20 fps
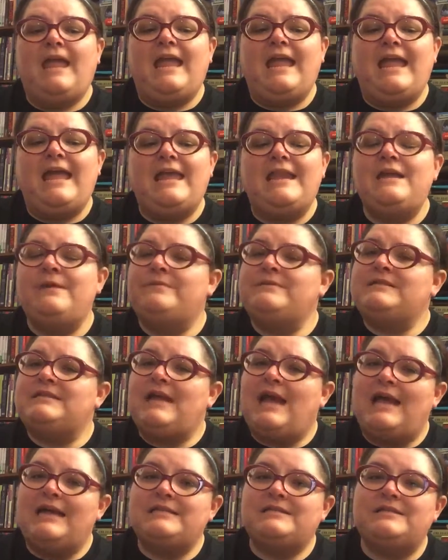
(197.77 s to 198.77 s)
and it was
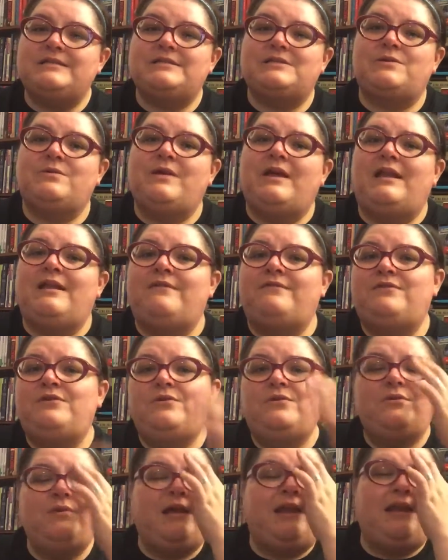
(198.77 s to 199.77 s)
an excellent school. And if
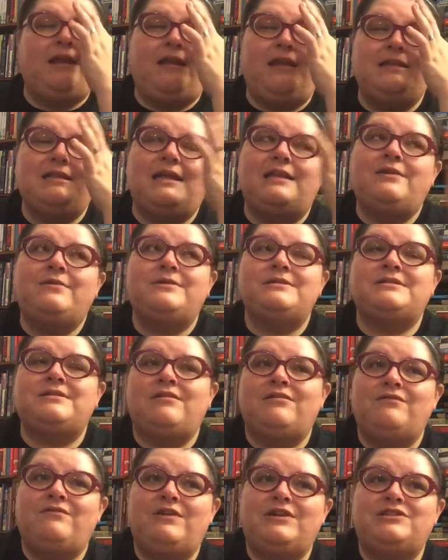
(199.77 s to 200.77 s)
you, and I know it's
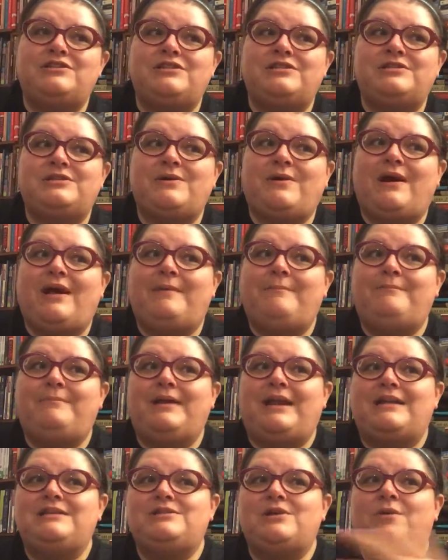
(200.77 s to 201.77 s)
nonfiction,
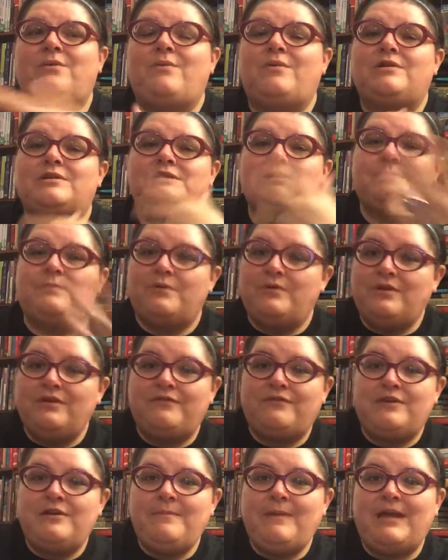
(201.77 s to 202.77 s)
but I don't want to spoil
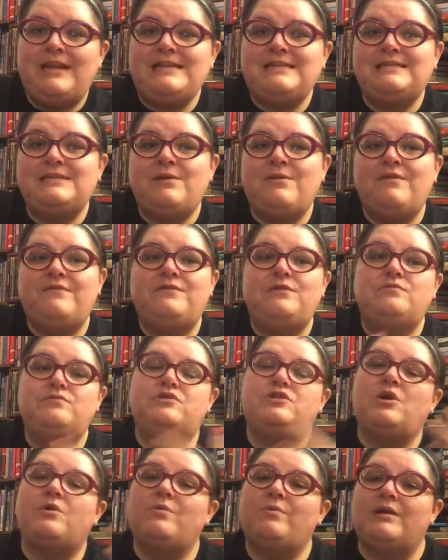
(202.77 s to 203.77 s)
it for anybody. So if you
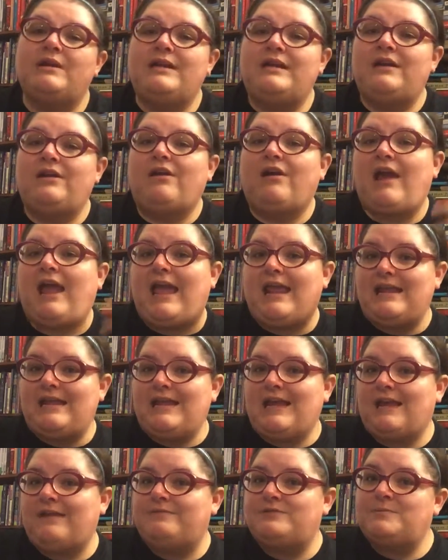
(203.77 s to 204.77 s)
don't want to hear
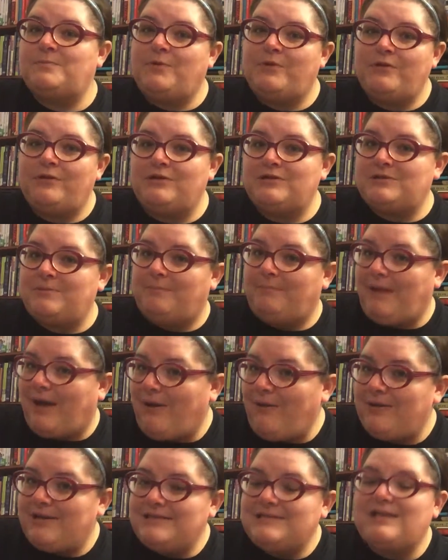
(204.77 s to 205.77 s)
any kind of spoilers
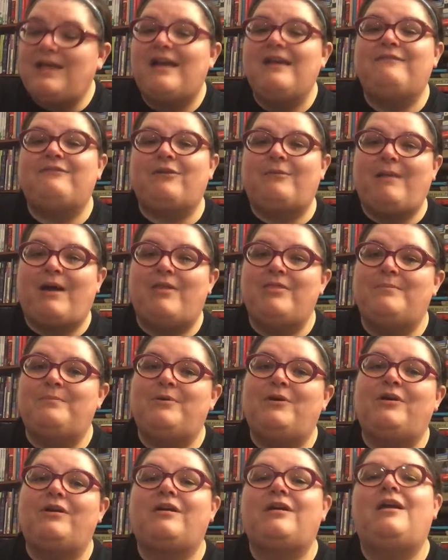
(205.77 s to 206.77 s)
about his life or about the
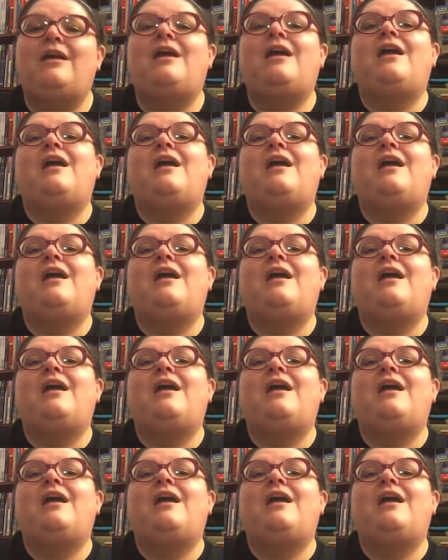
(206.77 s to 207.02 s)
book,